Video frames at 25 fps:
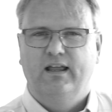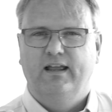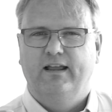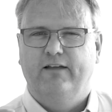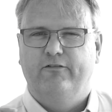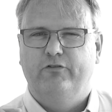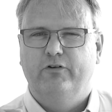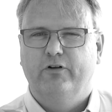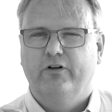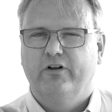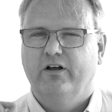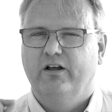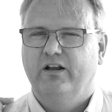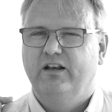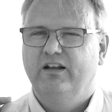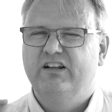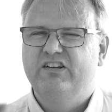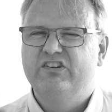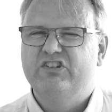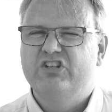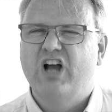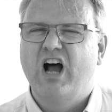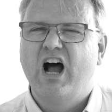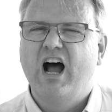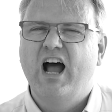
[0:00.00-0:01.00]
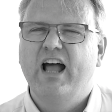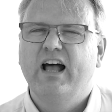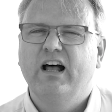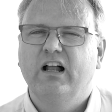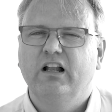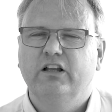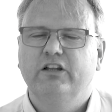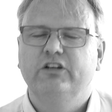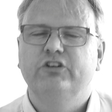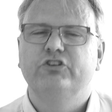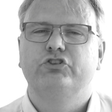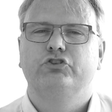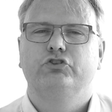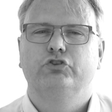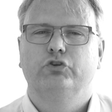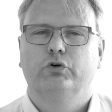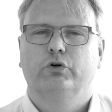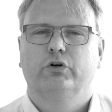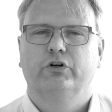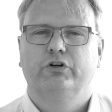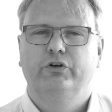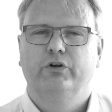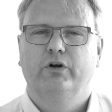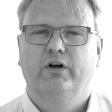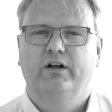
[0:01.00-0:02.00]
If you're not entirely
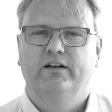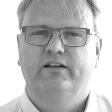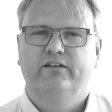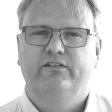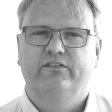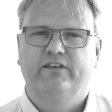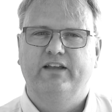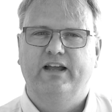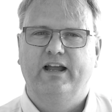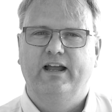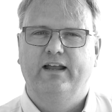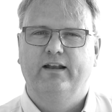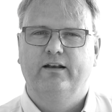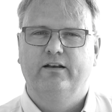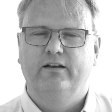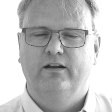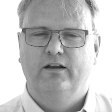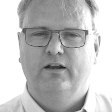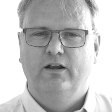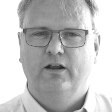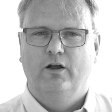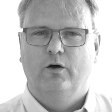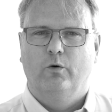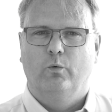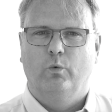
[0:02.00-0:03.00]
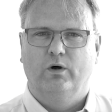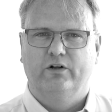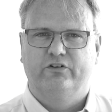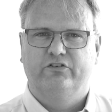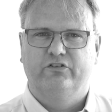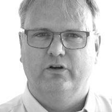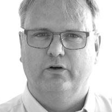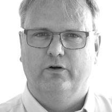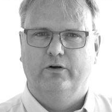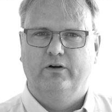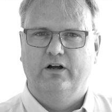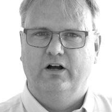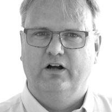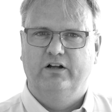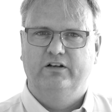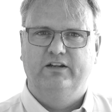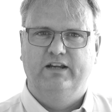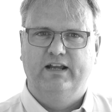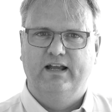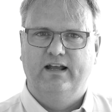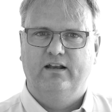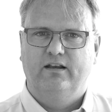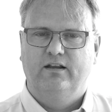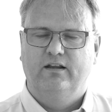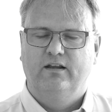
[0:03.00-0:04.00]
sure you understand what's going on
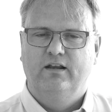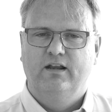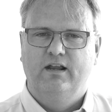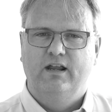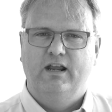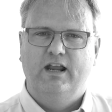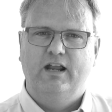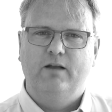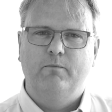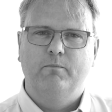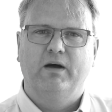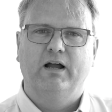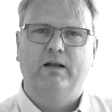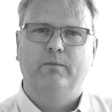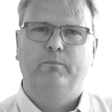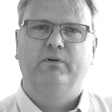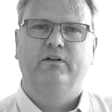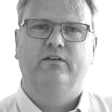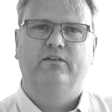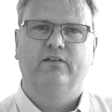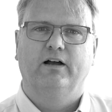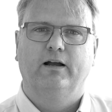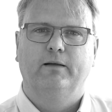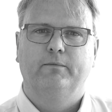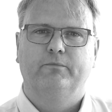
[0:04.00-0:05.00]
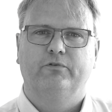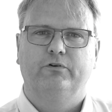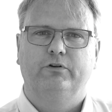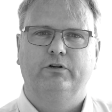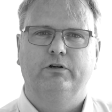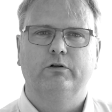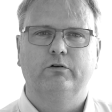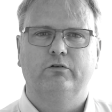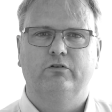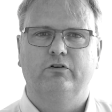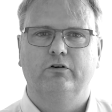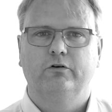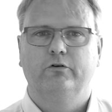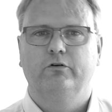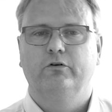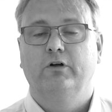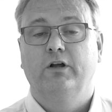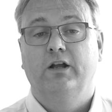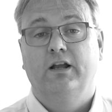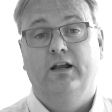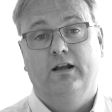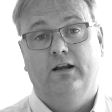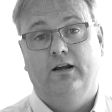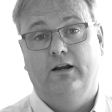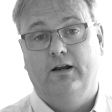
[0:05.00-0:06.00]
yet, it might be time for you to
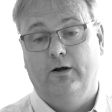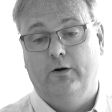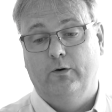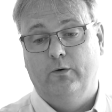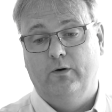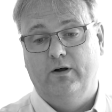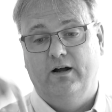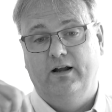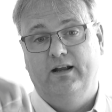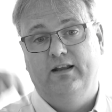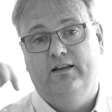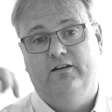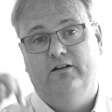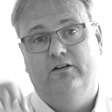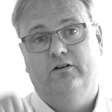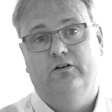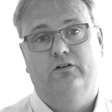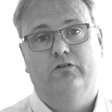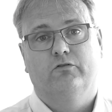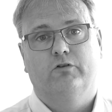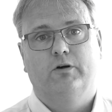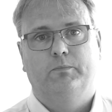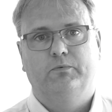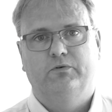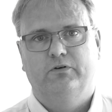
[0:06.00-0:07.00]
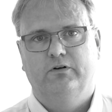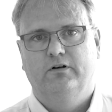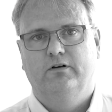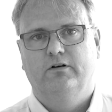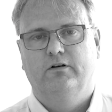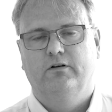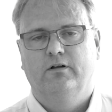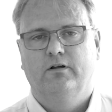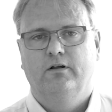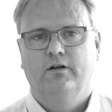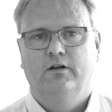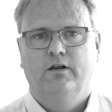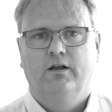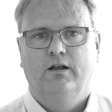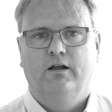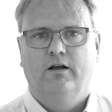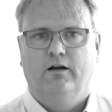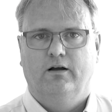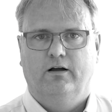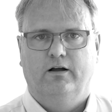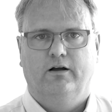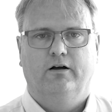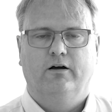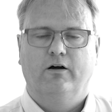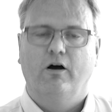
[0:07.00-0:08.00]
go in the description
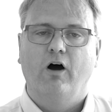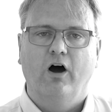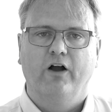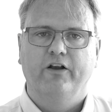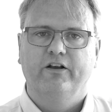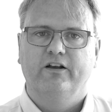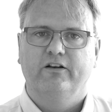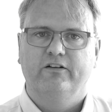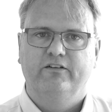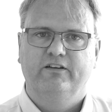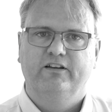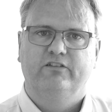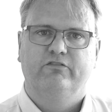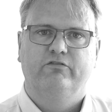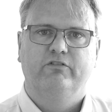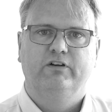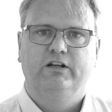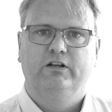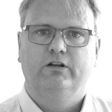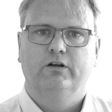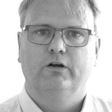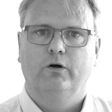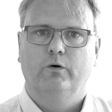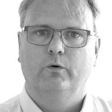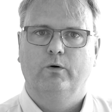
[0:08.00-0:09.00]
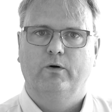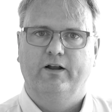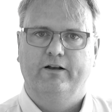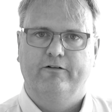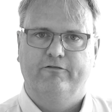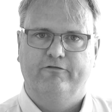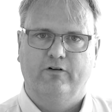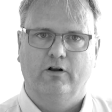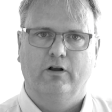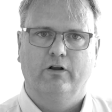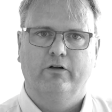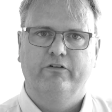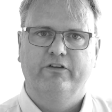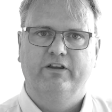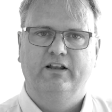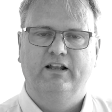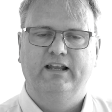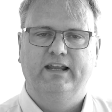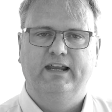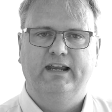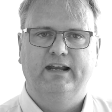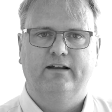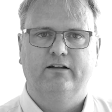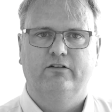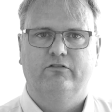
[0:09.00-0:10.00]
under this video and follow the
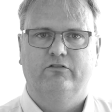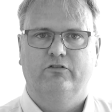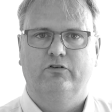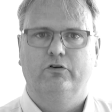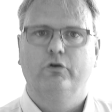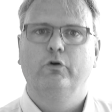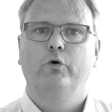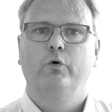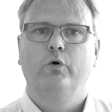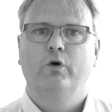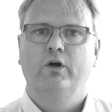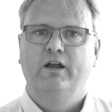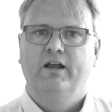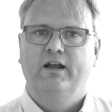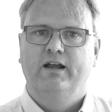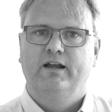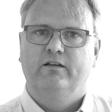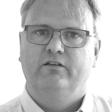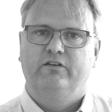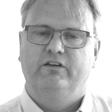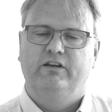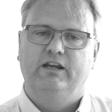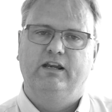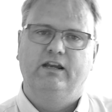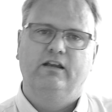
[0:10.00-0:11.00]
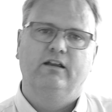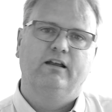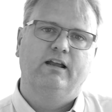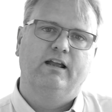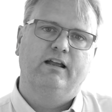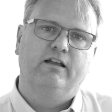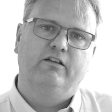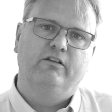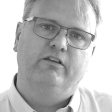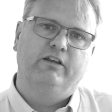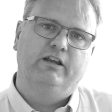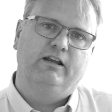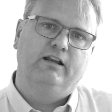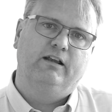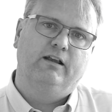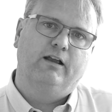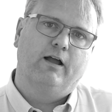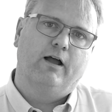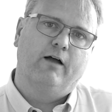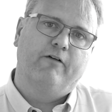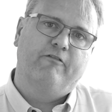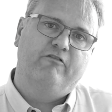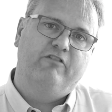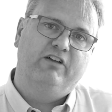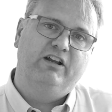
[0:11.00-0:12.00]
link to the
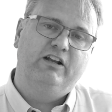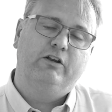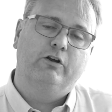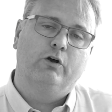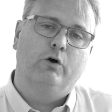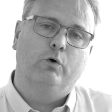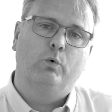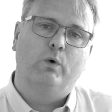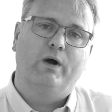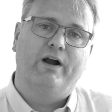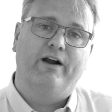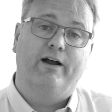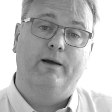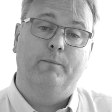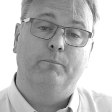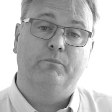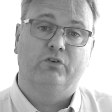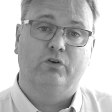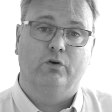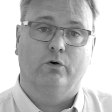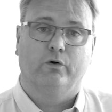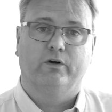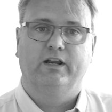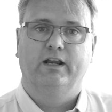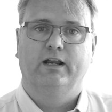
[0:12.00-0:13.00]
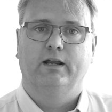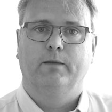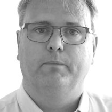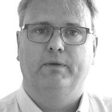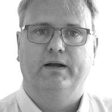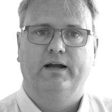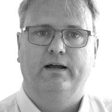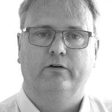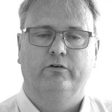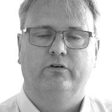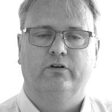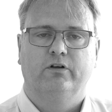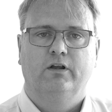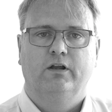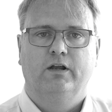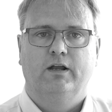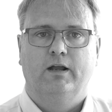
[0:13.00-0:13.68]
video where I'm talking about